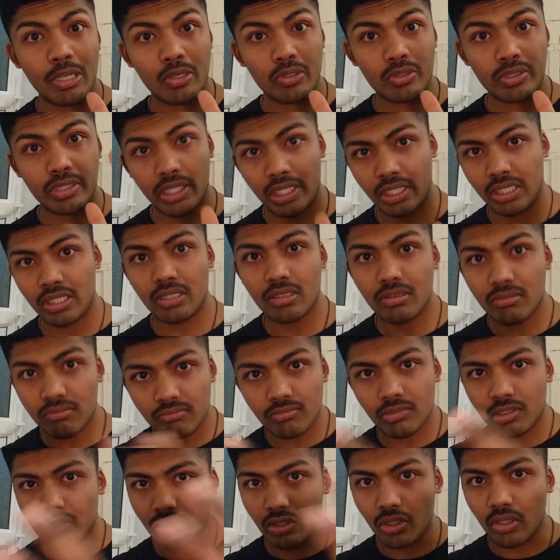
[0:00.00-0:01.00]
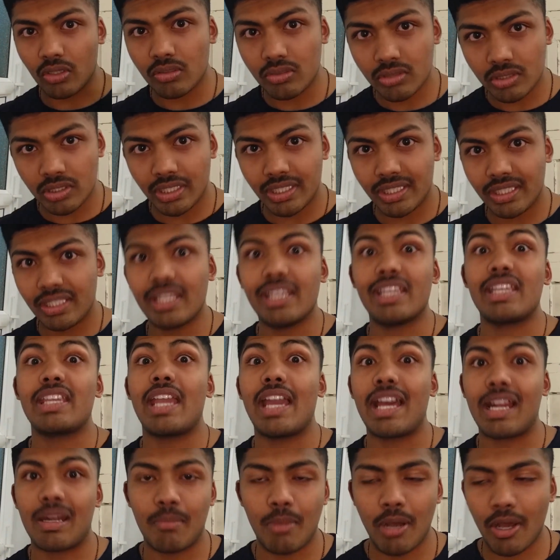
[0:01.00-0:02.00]
because he, you know, he
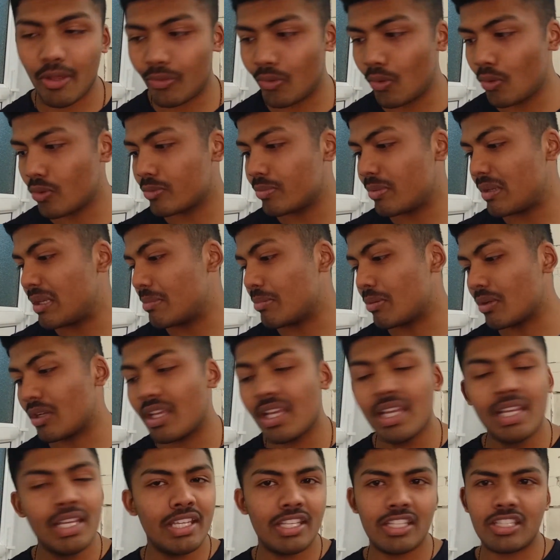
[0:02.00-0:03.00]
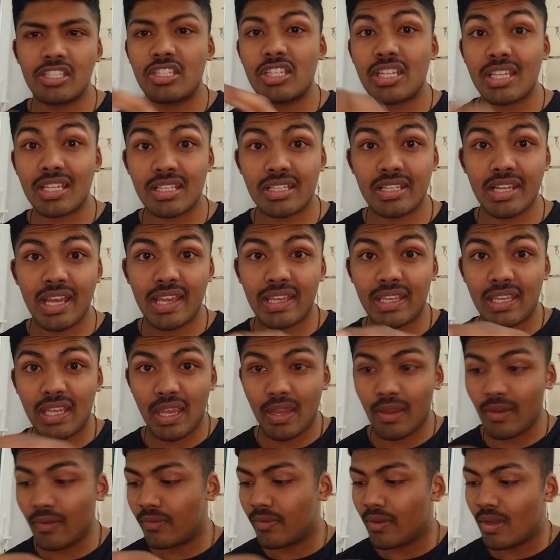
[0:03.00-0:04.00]
care about those people. It's just
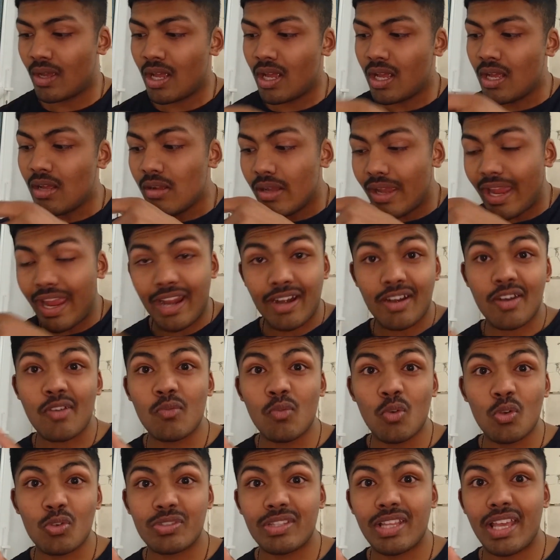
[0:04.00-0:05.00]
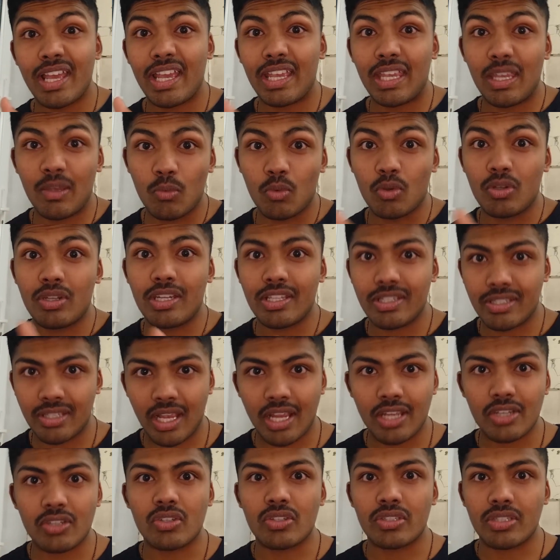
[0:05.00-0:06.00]
like if Eren was there, he would
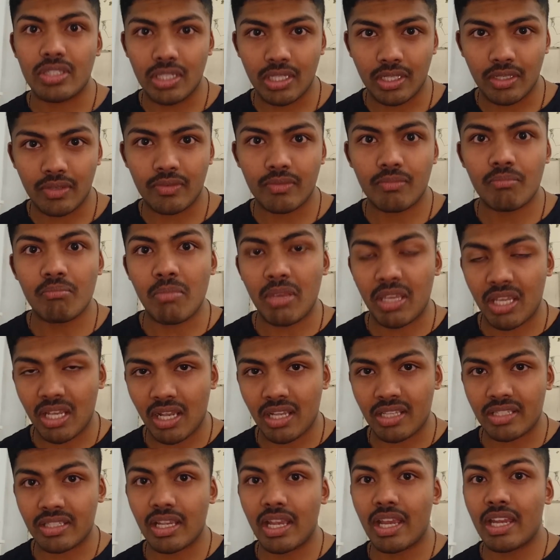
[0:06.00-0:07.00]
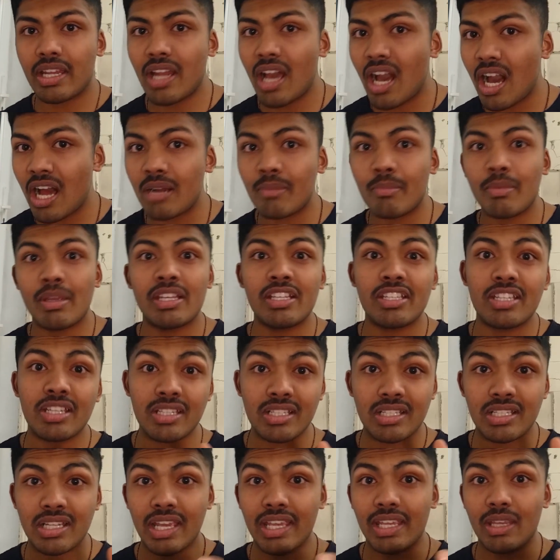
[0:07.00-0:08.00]
decide to serve Mikasa and Armin,
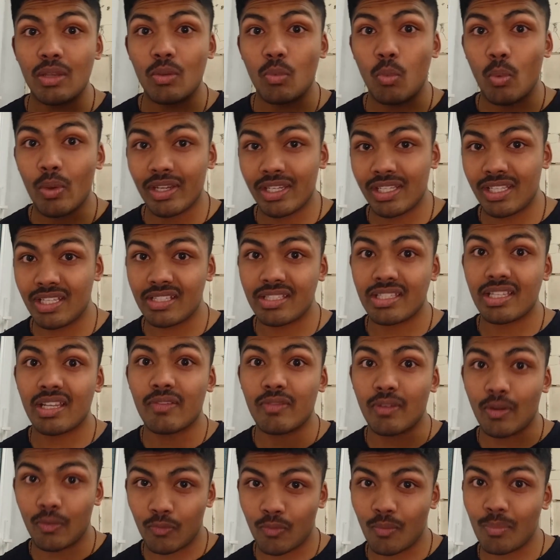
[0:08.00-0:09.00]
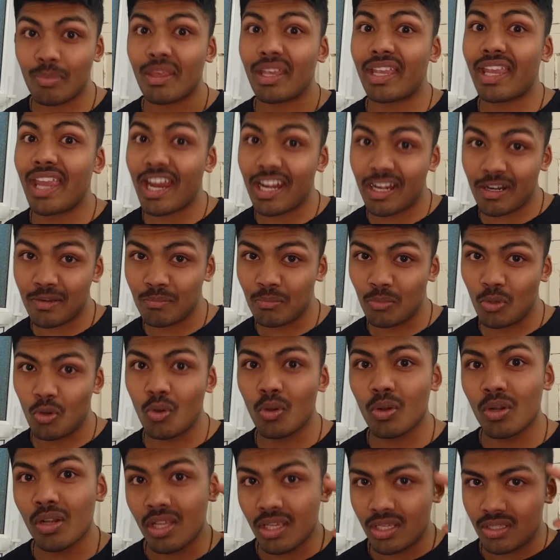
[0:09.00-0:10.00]
just like when he served from the
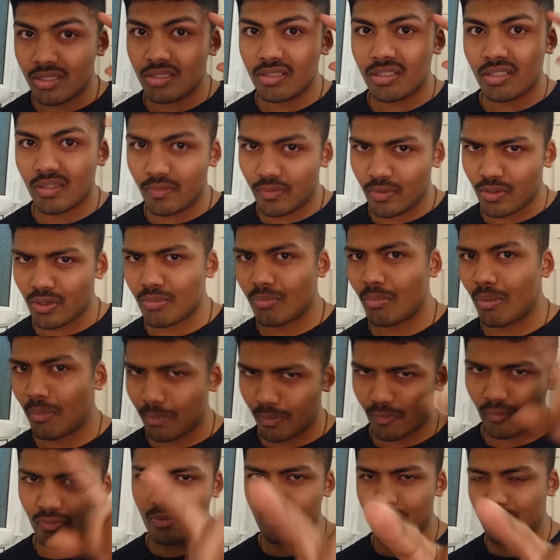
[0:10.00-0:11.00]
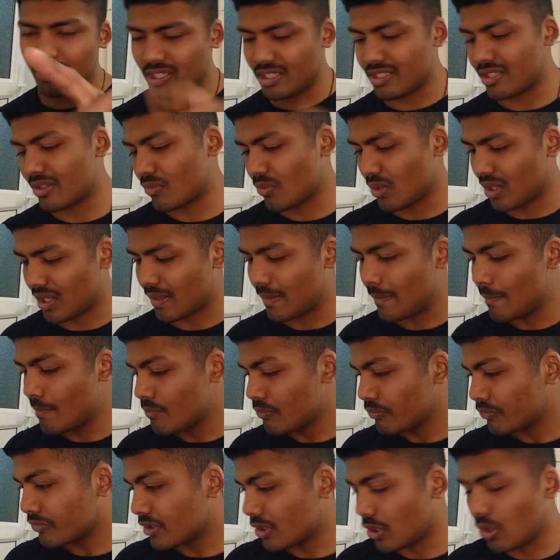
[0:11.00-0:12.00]
cannonball, if you remember from season one,
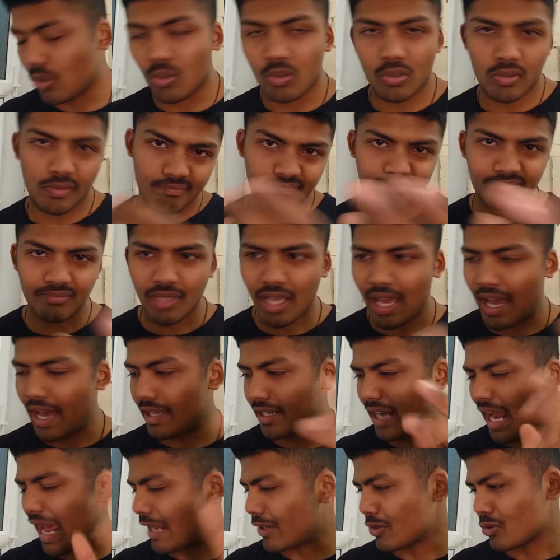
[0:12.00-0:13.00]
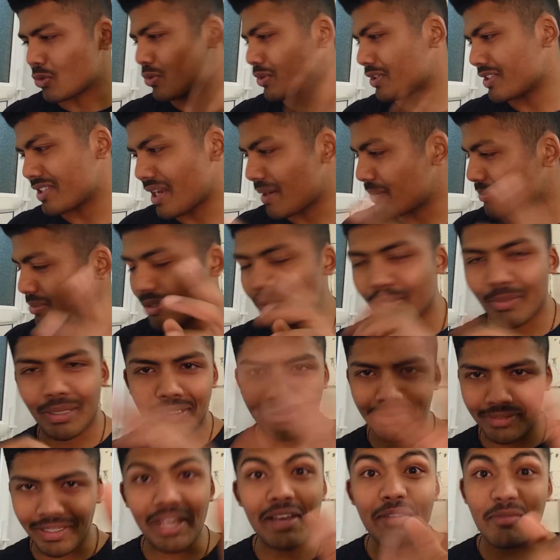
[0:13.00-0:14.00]
or I, I don't know the chapter,
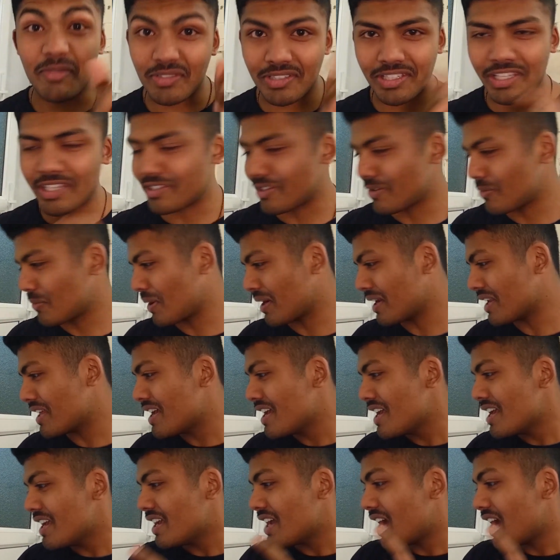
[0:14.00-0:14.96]
but yeah, season one.